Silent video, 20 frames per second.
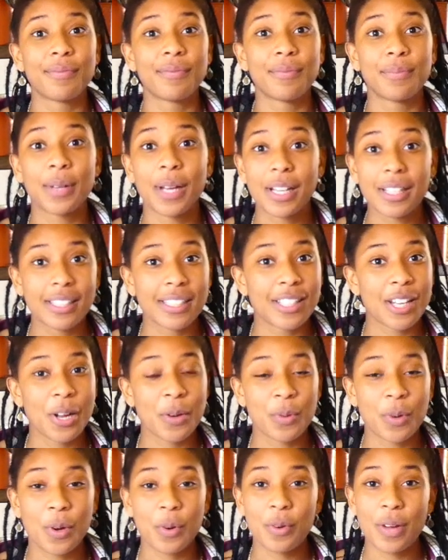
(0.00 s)
But you
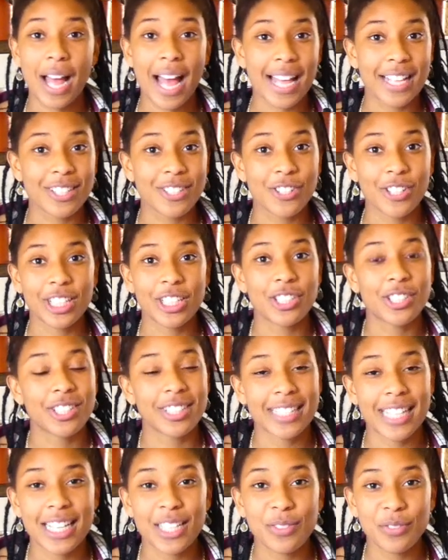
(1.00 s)
know what, as
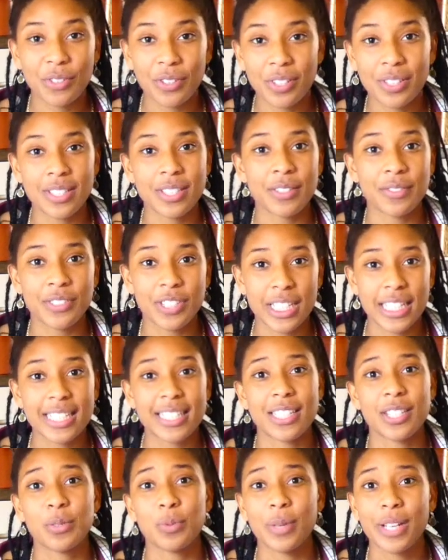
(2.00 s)
Christians, as followers of
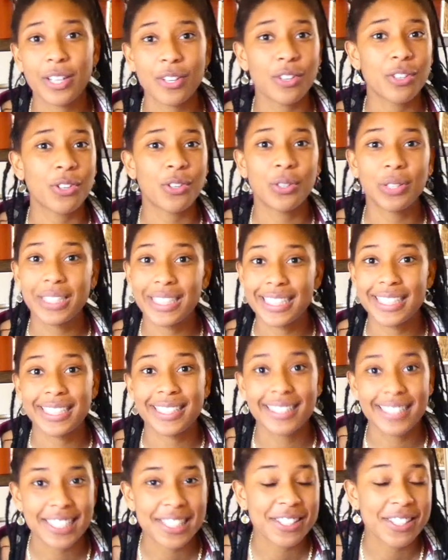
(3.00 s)
Jesus, we're not called to
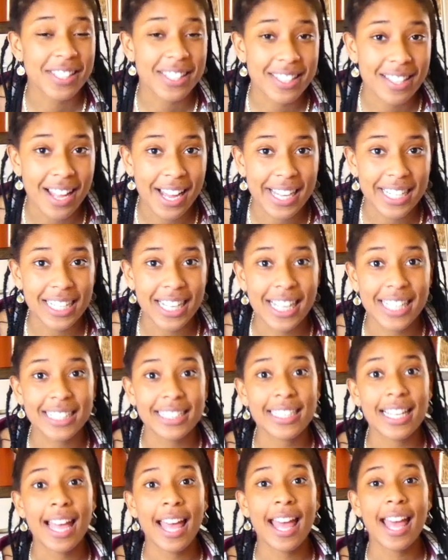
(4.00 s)
just sit on the sidelines
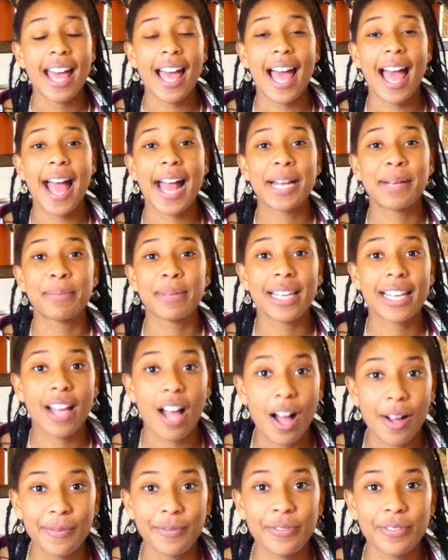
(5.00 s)
and be
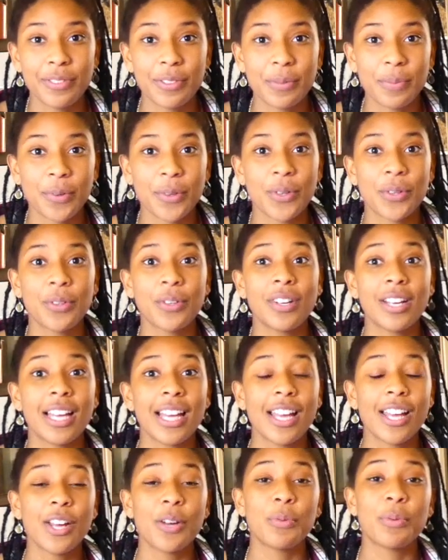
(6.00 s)
comfortable
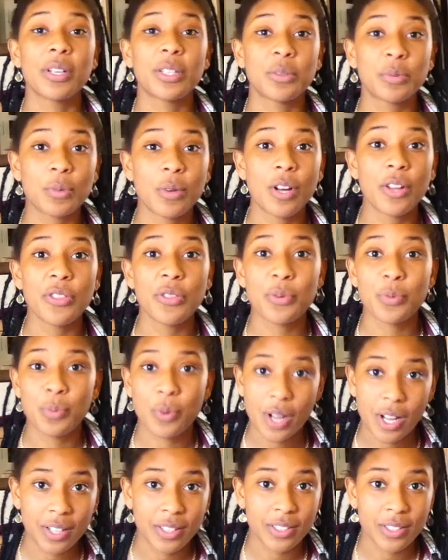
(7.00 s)
with what the
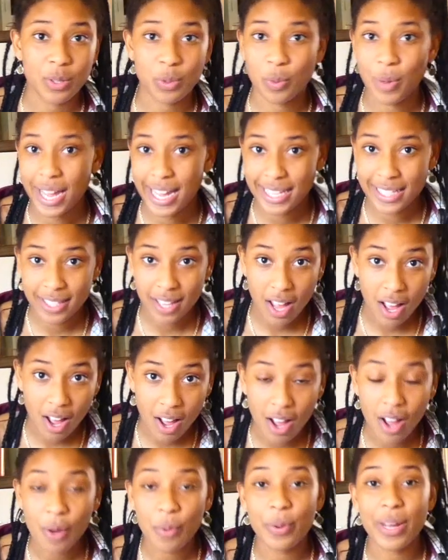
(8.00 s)
world's ways
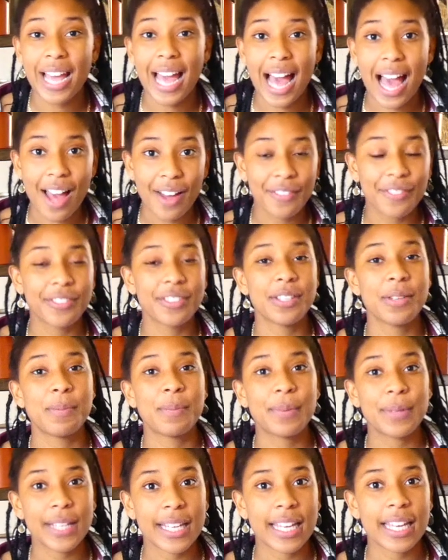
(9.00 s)
are. We have to
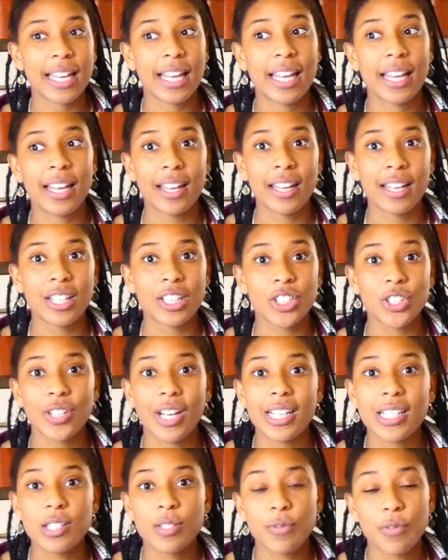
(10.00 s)
be
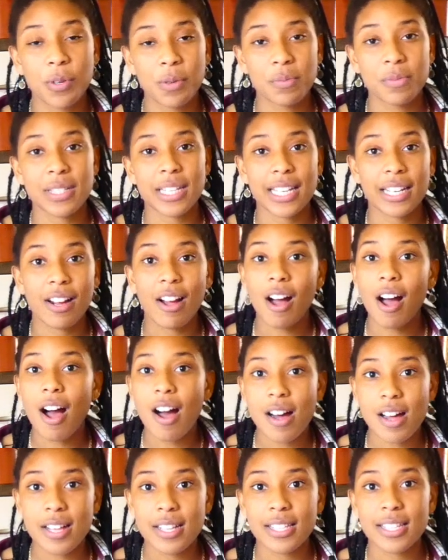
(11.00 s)
transformed in our
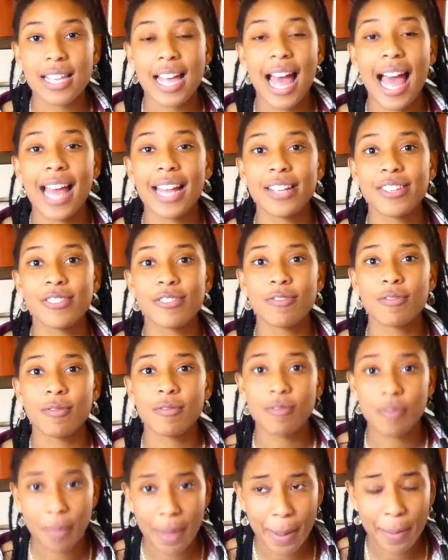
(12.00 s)
hearts and
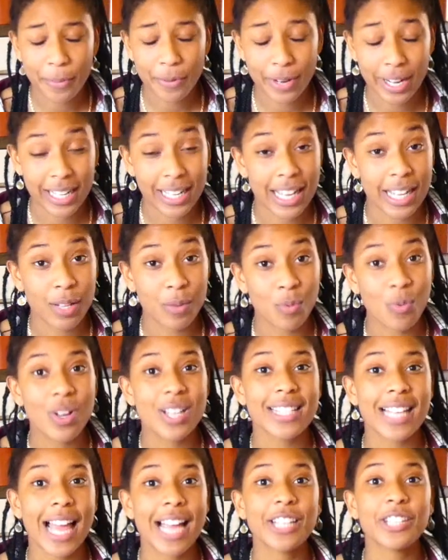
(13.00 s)
remembering like
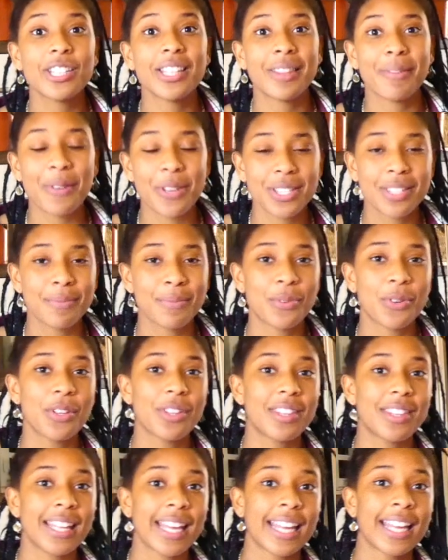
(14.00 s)
what's actually the most
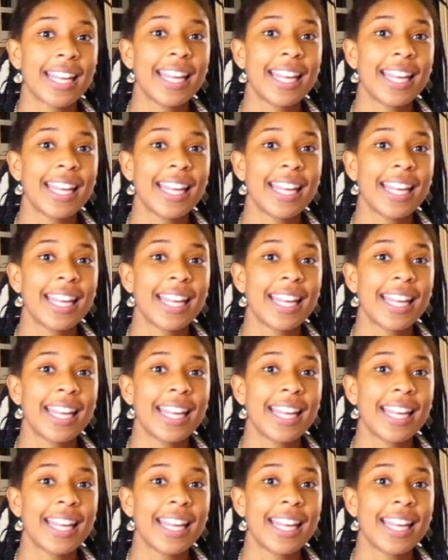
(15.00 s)
important thing.